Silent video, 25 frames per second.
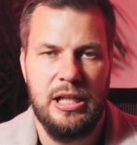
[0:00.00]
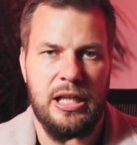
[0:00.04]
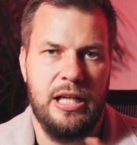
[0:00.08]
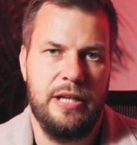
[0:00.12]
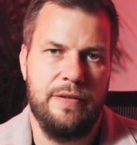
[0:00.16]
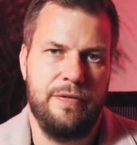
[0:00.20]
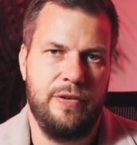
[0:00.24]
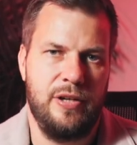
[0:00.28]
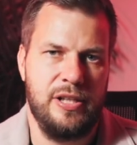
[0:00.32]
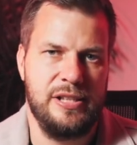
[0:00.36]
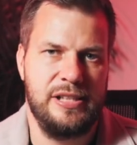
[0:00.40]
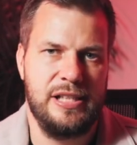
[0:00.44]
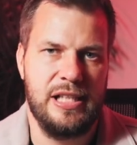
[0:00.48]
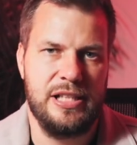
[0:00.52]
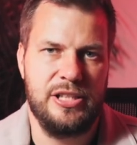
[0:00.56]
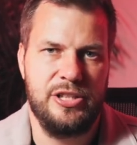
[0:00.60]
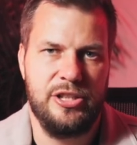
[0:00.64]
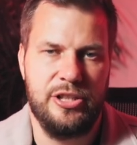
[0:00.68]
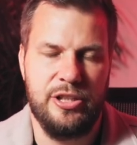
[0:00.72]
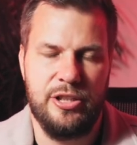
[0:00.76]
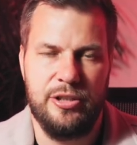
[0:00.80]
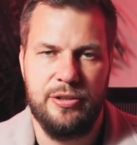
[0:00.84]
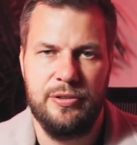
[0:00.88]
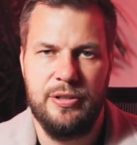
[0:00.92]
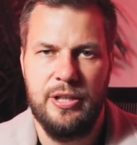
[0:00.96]
If I said
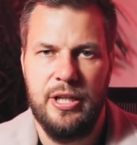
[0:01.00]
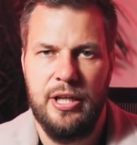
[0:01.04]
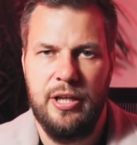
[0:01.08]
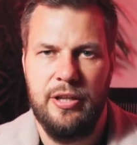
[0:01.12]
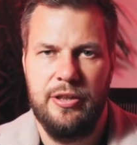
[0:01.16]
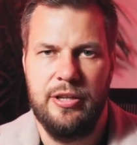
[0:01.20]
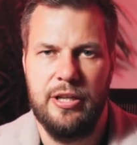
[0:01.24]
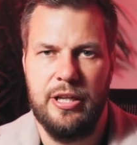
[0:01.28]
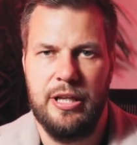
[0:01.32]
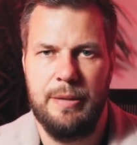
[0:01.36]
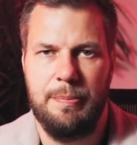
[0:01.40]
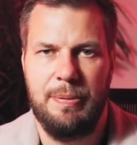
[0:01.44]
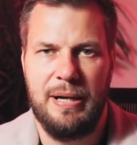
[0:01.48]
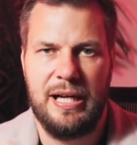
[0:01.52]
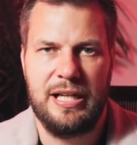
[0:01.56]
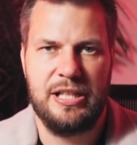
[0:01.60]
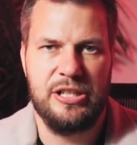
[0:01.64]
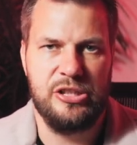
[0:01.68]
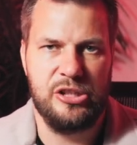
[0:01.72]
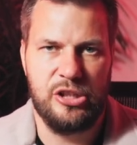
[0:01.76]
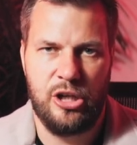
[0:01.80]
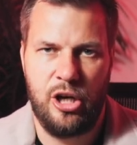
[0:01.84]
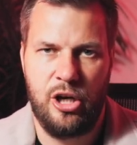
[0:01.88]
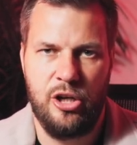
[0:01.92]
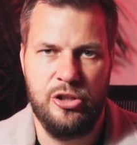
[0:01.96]
to you that the
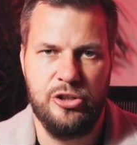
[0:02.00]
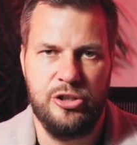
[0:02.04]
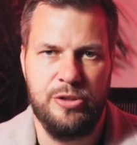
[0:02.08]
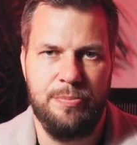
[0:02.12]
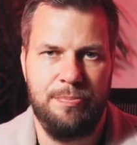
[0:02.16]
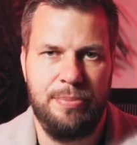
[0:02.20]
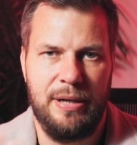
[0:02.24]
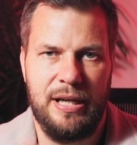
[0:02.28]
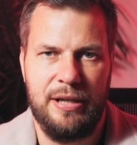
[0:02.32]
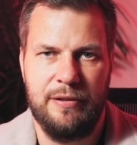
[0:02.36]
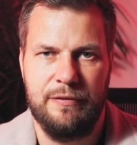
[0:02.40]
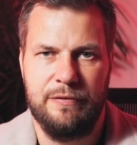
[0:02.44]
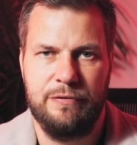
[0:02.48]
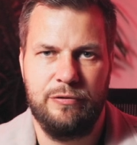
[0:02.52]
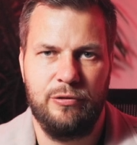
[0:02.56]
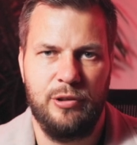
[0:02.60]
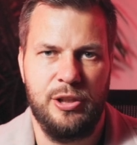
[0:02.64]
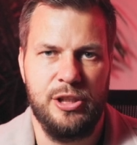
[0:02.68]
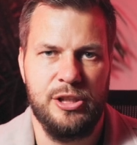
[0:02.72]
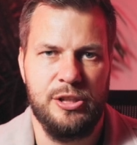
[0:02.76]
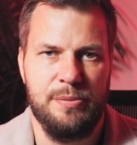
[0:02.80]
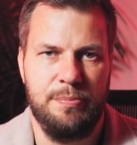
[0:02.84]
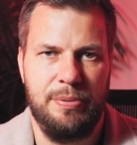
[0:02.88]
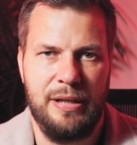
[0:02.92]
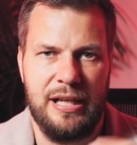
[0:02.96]
package is £100, £300
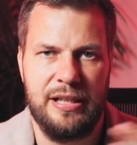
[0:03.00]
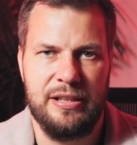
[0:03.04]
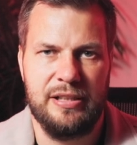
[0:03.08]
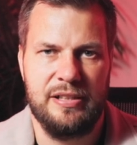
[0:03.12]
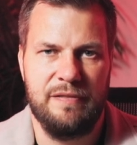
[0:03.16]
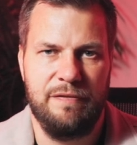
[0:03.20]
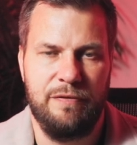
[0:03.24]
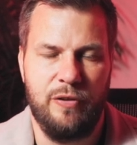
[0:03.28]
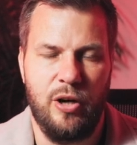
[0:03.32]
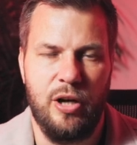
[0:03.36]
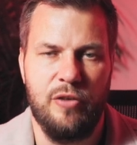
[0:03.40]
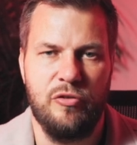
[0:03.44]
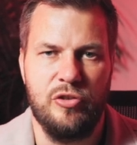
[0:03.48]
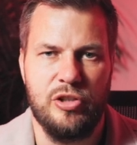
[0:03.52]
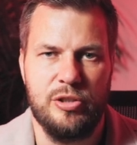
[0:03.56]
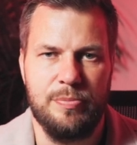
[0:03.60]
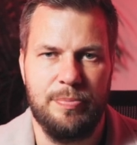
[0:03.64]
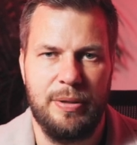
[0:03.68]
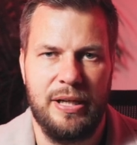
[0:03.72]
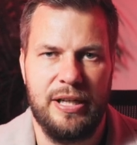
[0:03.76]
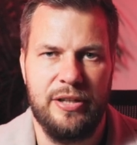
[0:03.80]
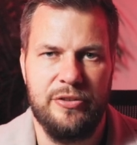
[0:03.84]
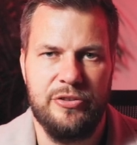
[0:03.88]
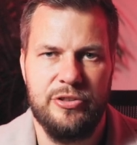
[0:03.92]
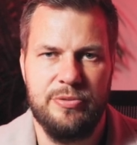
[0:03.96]
and
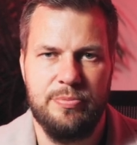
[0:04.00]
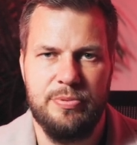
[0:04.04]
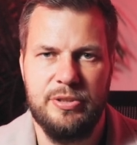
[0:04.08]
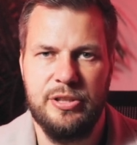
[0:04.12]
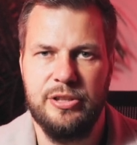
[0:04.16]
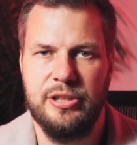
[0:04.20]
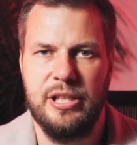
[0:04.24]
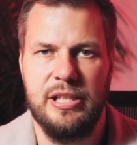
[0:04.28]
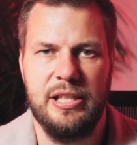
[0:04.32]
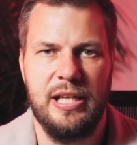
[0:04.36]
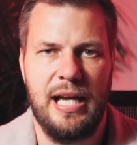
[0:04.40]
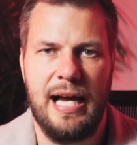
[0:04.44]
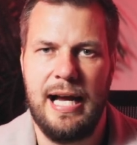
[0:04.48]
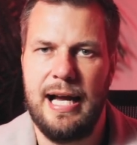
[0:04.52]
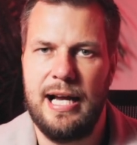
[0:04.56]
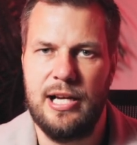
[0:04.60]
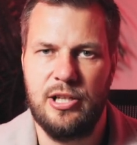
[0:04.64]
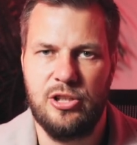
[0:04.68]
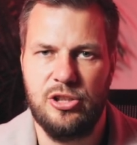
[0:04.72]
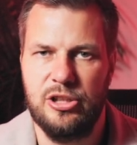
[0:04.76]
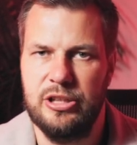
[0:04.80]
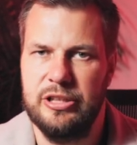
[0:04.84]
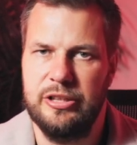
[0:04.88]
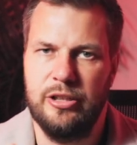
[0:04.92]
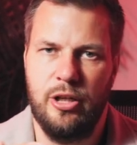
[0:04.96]
£500, but you didn't
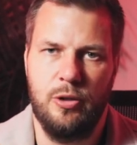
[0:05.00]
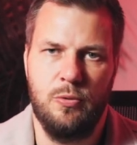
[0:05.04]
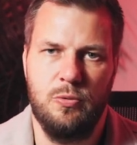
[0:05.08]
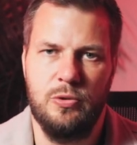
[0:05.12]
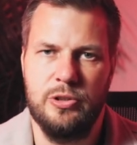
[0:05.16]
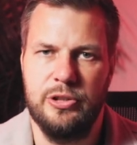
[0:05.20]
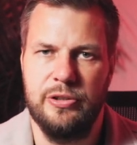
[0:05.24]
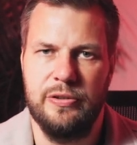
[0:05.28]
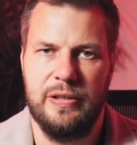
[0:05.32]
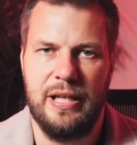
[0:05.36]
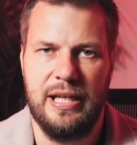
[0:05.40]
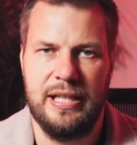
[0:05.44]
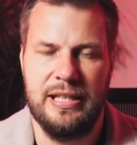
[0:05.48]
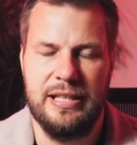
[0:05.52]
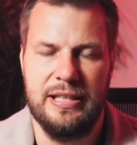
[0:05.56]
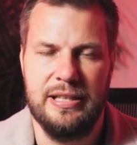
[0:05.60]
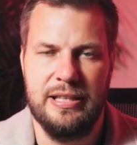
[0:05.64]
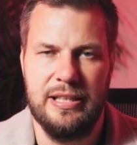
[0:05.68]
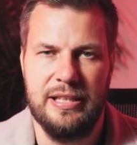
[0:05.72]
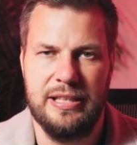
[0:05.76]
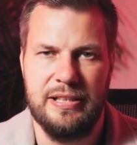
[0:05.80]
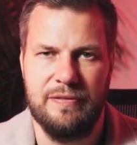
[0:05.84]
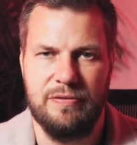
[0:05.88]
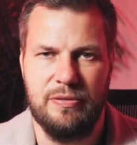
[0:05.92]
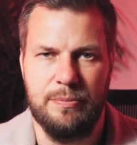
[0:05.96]
actually know what you're getting in
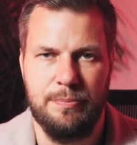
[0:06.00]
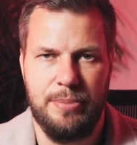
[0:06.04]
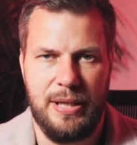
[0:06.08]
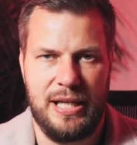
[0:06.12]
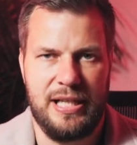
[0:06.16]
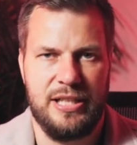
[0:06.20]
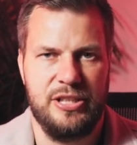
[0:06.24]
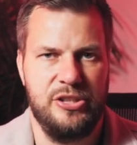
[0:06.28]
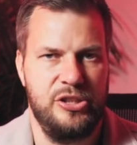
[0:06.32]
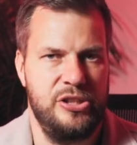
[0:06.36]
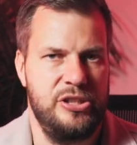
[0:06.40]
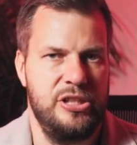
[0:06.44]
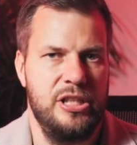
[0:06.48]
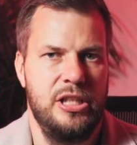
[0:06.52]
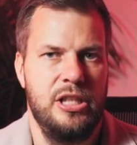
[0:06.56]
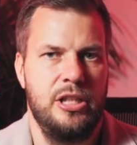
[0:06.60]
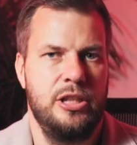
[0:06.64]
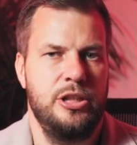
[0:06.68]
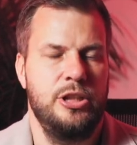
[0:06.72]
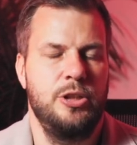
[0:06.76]
the different packages,